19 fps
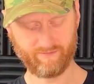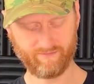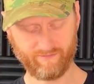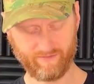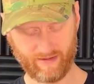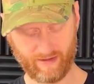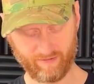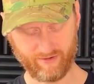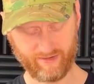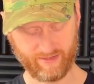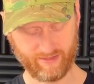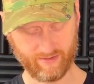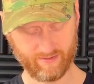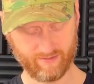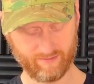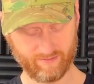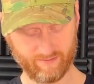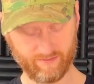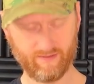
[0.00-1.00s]
very
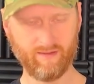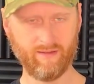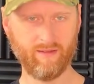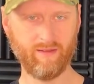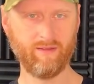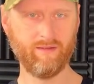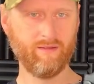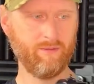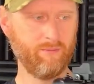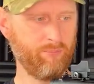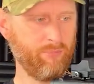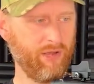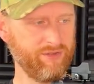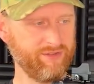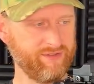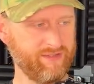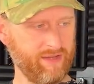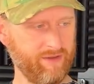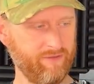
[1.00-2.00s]

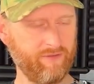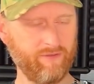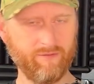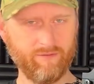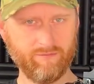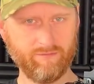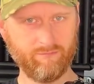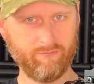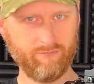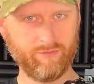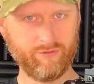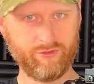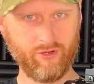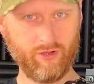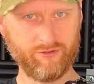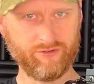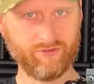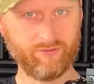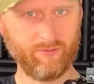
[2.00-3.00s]
positive
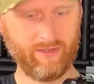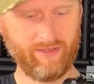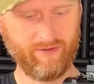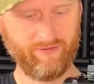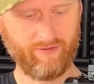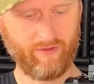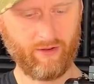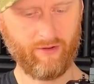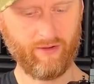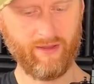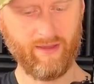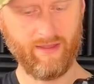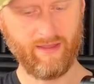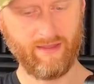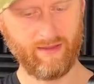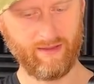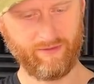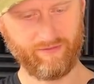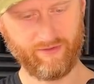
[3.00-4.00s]
shots when you fire it.
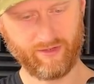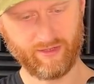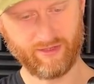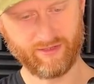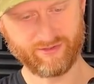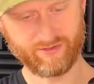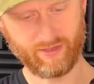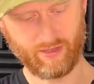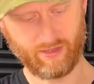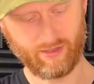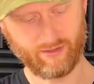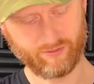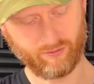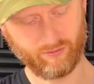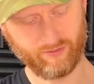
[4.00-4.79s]
If you're going to start all